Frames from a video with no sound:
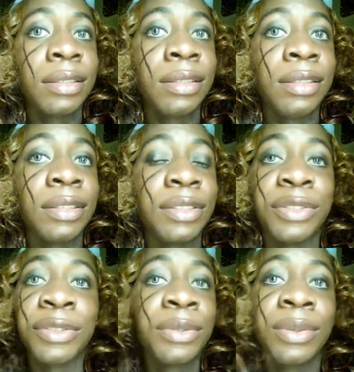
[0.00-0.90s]
You know, the
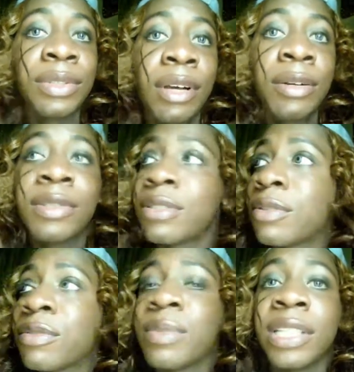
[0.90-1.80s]
truth will always
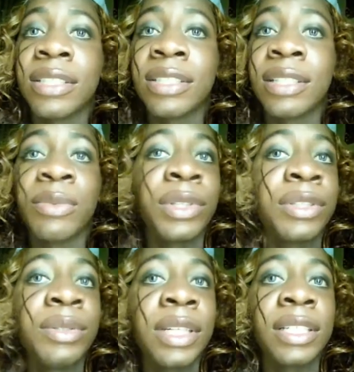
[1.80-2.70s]
gonna remain the same, whether
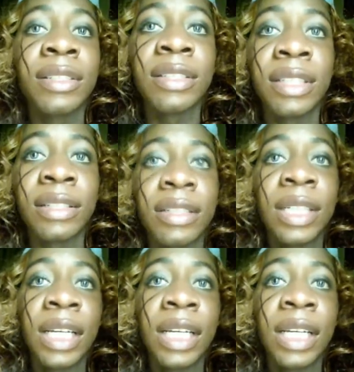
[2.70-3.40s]
you like it or not.